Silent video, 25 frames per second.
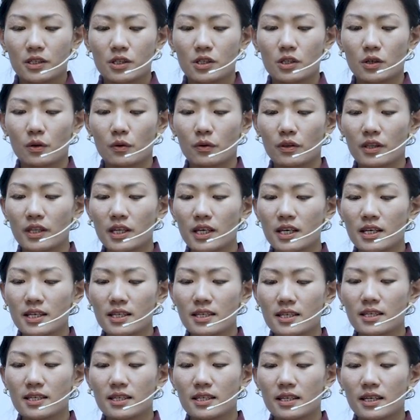so
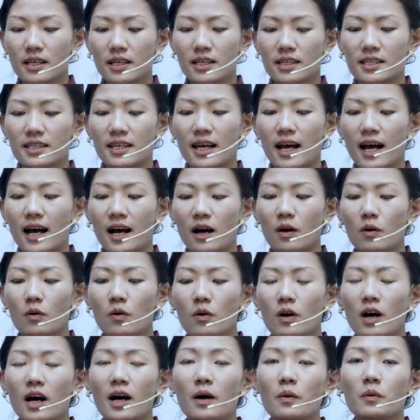this is
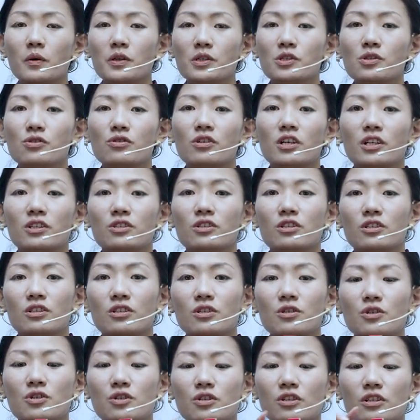how our
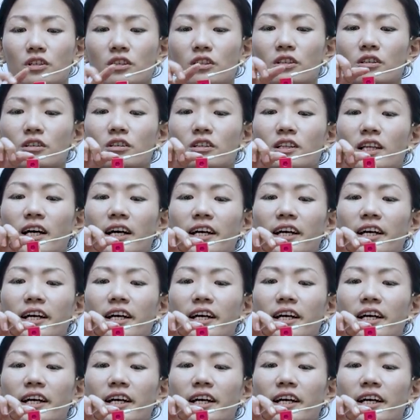structure should look